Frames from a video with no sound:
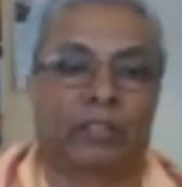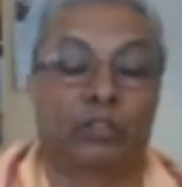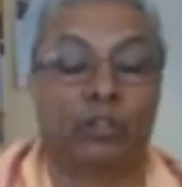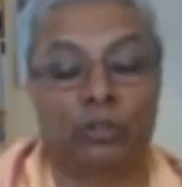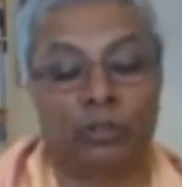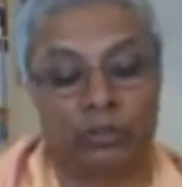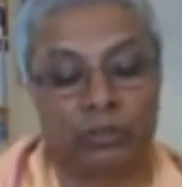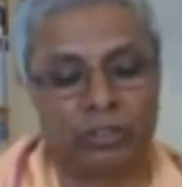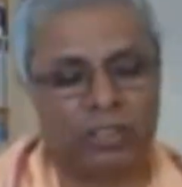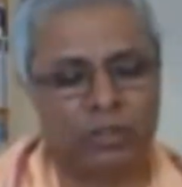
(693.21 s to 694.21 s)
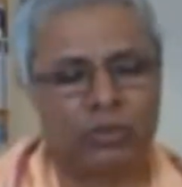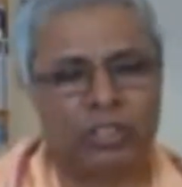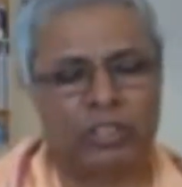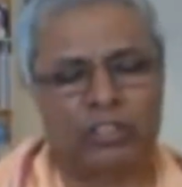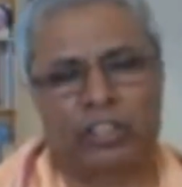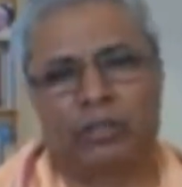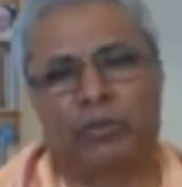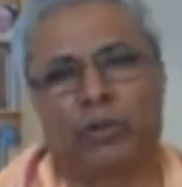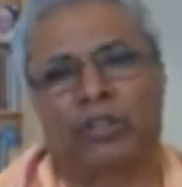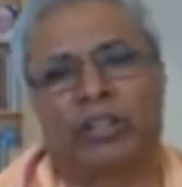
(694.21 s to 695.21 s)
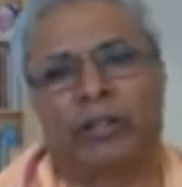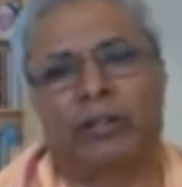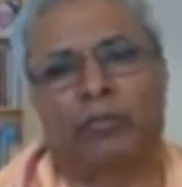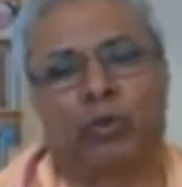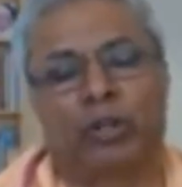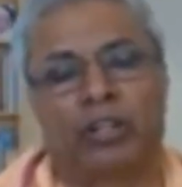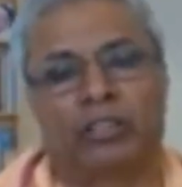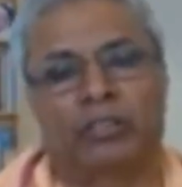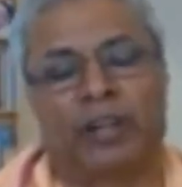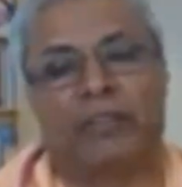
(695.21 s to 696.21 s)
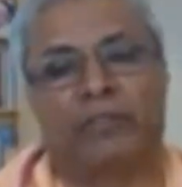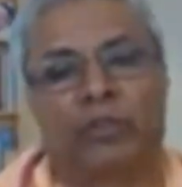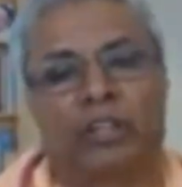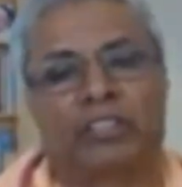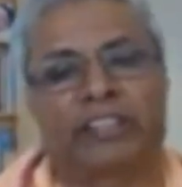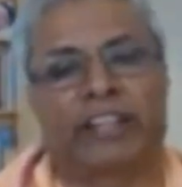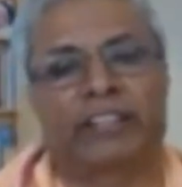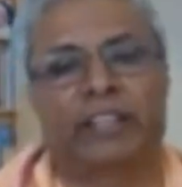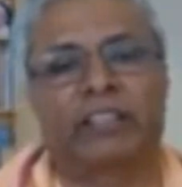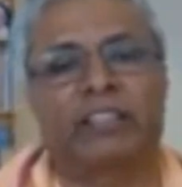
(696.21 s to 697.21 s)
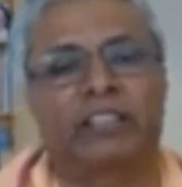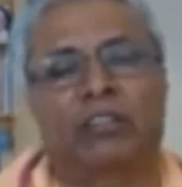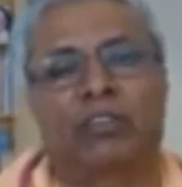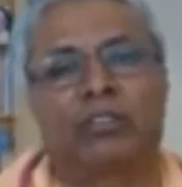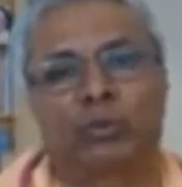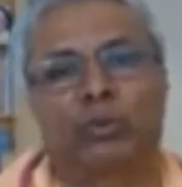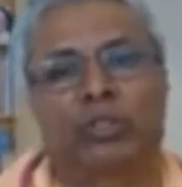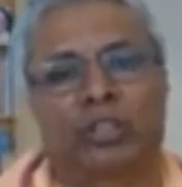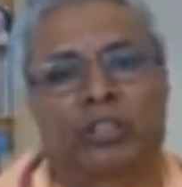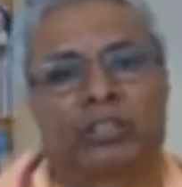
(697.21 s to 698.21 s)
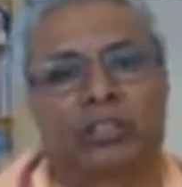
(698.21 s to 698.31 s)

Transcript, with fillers: So it uses three, four words, five words like that. These are called sutras.